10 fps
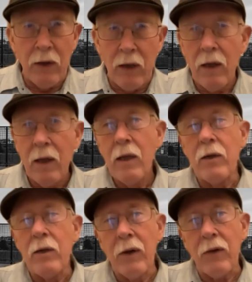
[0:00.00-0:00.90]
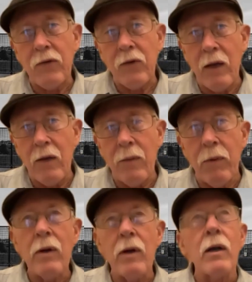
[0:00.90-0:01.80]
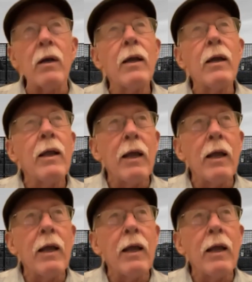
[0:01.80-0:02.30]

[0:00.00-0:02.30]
the U.S. side of the border.